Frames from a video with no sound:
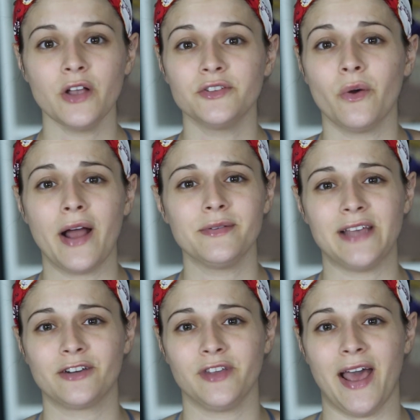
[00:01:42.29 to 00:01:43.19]
So I was
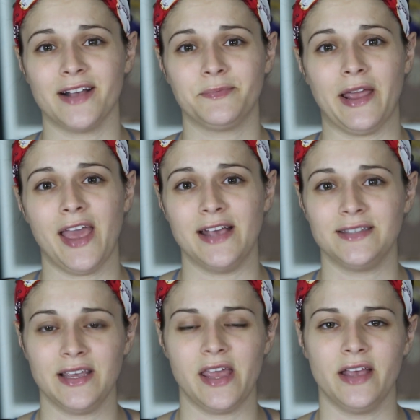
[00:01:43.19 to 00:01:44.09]
actually asked by
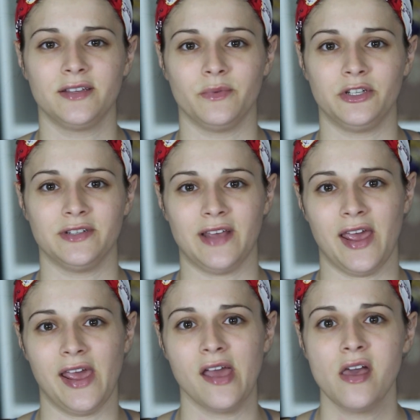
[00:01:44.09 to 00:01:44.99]
Casey Geeks, which is
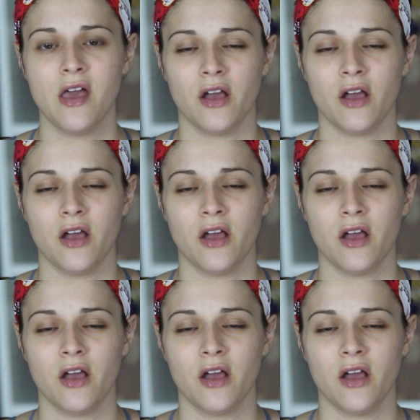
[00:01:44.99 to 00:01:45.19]
a